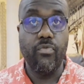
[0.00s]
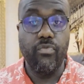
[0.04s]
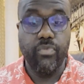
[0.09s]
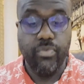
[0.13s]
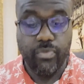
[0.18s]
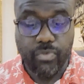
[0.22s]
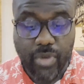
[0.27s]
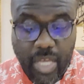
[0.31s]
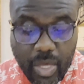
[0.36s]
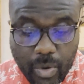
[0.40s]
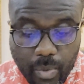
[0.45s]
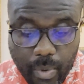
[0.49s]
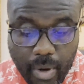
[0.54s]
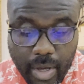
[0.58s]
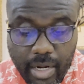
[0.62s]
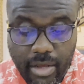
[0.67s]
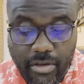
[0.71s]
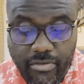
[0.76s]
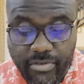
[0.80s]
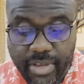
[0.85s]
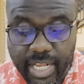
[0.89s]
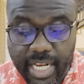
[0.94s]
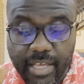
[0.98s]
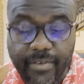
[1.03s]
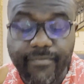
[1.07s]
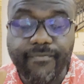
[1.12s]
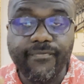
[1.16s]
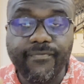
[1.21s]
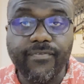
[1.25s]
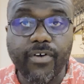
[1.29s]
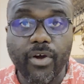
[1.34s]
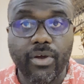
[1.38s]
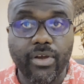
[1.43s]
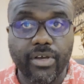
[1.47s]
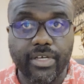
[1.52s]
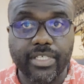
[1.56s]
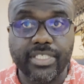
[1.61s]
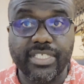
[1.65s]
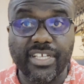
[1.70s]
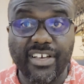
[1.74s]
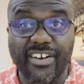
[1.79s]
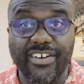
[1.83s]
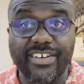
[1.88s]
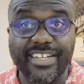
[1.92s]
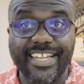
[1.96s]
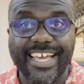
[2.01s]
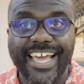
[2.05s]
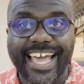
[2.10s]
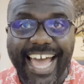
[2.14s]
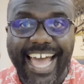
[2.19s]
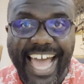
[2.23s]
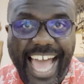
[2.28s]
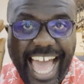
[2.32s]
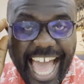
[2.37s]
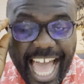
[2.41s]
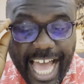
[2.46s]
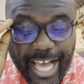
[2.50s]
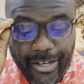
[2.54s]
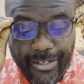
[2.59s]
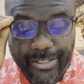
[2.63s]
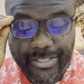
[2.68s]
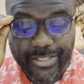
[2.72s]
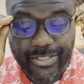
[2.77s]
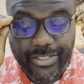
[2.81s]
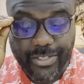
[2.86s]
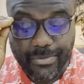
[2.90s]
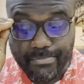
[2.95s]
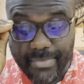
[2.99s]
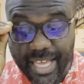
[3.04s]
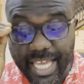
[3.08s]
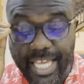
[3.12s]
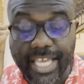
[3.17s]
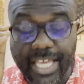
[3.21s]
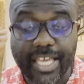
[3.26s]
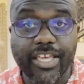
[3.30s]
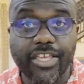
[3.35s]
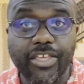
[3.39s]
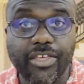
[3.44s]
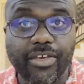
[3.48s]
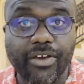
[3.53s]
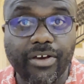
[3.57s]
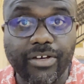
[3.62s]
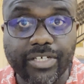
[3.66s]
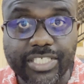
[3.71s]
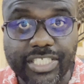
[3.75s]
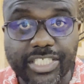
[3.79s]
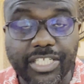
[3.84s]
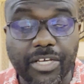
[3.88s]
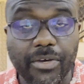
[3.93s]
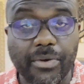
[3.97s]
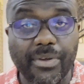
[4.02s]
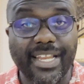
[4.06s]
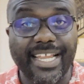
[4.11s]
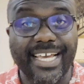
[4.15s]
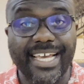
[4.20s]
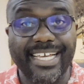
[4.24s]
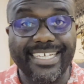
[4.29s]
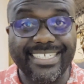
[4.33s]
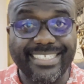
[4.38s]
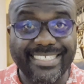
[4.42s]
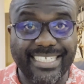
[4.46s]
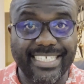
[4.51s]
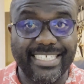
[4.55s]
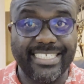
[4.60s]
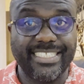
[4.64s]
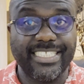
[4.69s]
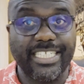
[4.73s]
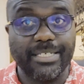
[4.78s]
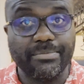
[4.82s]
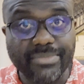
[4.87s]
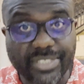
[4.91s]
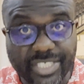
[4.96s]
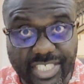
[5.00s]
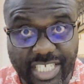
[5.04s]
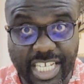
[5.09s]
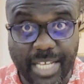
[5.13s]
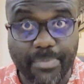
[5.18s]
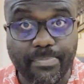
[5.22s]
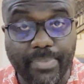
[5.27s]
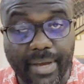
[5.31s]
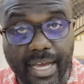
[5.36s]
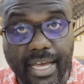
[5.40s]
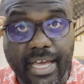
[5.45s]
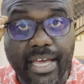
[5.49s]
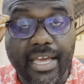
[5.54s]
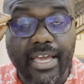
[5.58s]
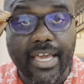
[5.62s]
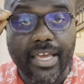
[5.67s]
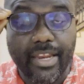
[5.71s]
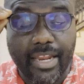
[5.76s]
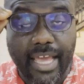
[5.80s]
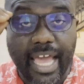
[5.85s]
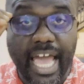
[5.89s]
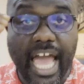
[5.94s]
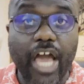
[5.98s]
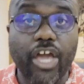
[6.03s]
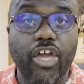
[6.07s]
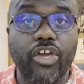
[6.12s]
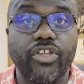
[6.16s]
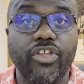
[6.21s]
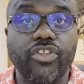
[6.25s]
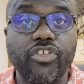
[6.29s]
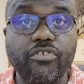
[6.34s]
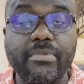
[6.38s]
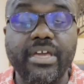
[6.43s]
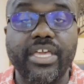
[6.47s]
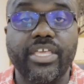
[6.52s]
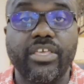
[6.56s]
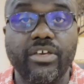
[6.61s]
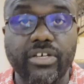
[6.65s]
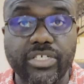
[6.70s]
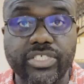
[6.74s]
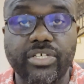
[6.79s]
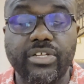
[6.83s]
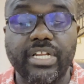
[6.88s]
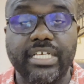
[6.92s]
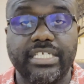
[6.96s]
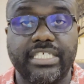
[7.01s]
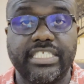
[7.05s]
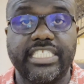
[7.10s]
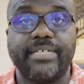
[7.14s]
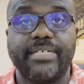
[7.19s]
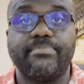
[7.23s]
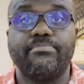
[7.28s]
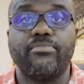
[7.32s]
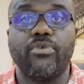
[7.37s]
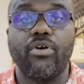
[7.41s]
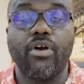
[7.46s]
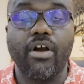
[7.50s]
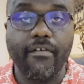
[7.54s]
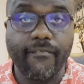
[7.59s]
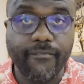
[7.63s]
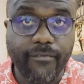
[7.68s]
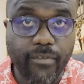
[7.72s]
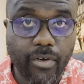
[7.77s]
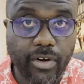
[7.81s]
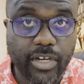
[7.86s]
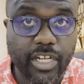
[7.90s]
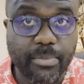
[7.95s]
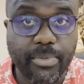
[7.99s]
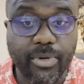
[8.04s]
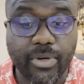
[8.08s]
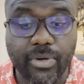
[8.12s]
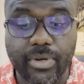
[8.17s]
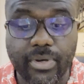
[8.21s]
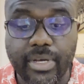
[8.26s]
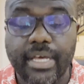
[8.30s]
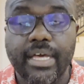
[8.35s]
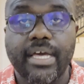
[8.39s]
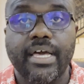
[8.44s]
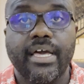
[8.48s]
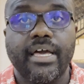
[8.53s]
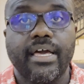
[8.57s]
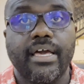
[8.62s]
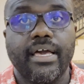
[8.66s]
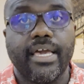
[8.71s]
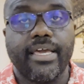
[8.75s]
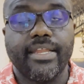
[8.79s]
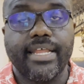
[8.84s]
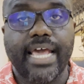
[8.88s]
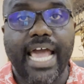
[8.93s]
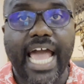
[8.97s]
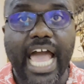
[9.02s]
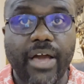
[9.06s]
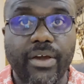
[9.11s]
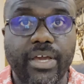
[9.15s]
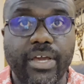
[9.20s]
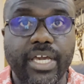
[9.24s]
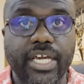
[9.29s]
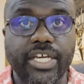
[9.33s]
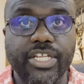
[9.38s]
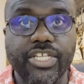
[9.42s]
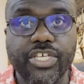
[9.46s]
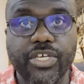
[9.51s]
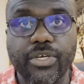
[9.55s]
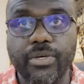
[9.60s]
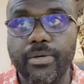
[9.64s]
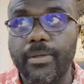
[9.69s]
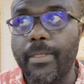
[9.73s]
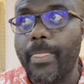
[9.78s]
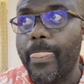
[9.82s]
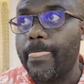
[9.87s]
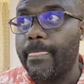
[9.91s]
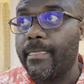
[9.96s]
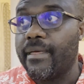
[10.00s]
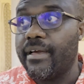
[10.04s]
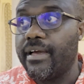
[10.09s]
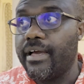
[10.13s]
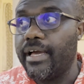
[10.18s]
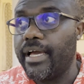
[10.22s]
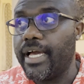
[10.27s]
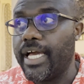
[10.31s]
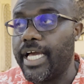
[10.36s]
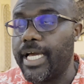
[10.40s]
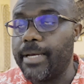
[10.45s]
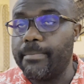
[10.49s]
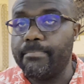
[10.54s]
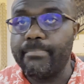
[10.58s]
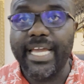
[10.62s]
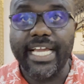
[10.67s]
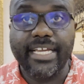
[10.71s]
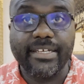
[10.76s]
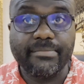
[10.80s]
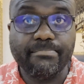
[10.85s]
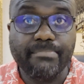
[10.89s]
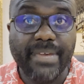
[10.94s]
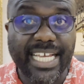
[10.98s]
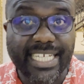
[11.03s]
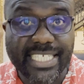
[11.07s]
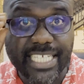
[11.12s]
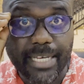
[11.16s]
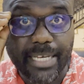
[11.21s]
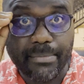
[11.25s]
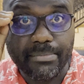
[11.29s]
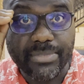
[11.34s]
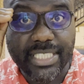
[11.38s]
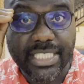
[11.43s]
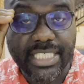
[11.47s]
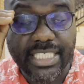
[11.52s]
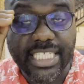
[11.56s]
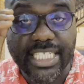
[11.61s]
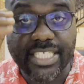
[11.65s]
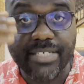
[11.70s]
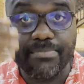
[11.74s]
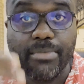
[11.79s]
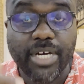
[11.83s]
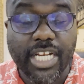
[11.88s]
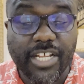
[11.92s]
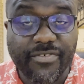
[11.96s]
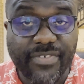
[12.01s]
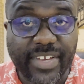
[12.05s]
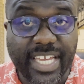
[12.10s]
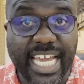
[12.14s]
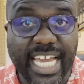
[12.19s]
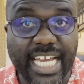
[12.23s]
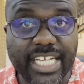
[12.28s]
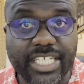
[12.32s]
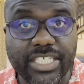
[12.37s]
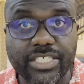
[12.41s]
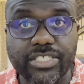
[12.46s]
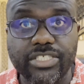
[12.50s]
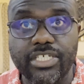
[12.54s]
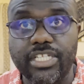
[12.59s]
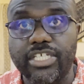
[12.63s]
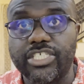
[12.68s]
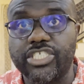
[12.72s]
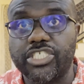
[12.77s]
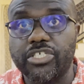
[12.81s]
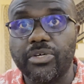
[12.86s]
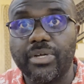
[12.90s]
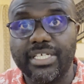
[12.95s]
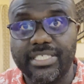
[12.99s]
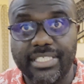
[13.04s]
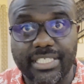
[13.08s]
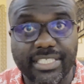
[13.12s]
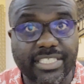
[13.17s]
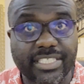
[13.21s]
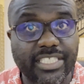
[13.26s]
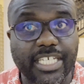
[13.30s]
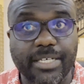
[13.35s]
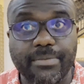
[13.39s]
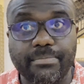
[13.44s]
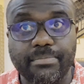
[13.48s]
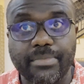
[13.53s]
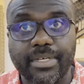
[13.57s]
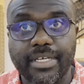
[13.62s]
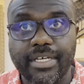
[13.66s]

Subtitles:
we want to really focus on how to make your solar system cheaper. How can you make your solar system more affordable? How can you make some certain modifications to the solar system